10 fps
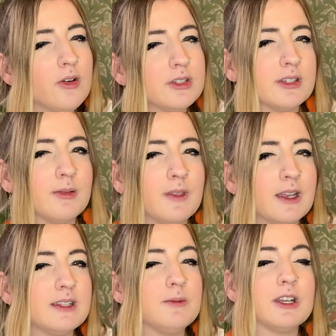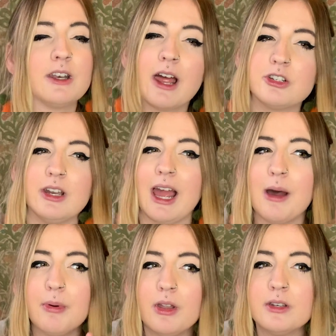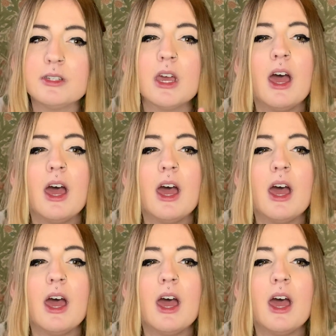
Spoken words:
It was just something that seemed to naturally happen,